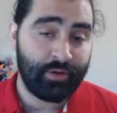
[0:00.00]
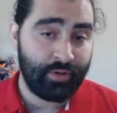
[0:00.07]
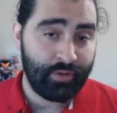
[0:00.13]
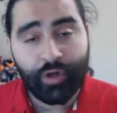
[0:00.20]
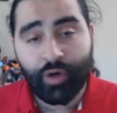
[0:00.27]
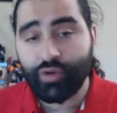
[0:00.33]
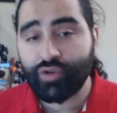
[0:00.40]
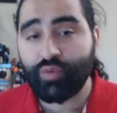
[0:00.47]

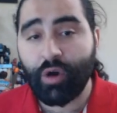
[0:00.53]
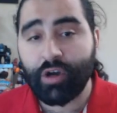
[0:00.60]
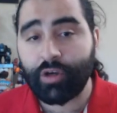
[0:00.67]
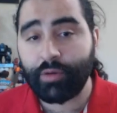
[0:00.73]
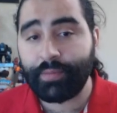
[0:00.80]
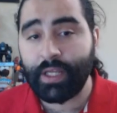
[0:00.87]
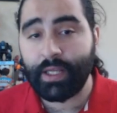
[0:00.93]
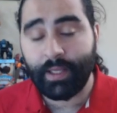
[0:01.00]
Who knows what
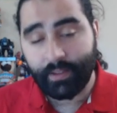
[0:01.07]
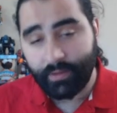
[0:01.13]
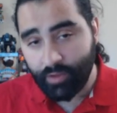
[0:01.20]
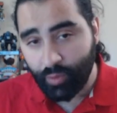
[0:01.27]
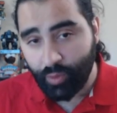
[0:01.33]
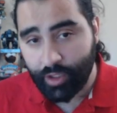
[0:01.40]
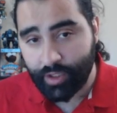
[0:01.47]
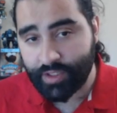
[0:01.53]
could be in
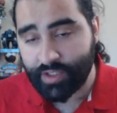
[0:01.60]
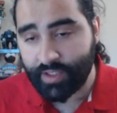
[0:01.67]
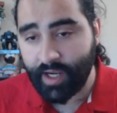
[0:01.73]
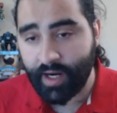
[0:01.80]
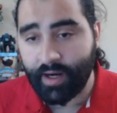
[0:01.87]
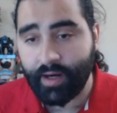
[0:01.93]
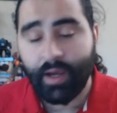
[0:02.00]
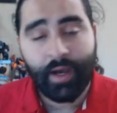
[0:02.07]
the works
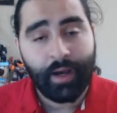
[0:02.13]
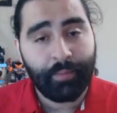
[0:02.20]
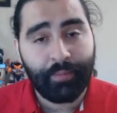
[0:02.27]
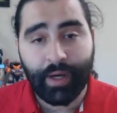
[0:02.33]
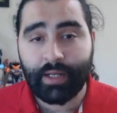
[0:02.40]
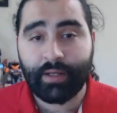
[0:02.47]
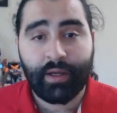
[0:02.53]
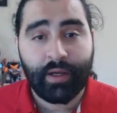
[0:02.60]
there,
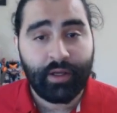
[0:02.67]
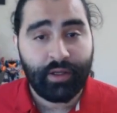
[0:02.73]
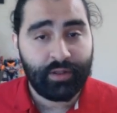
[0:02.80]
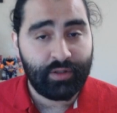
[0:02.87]
but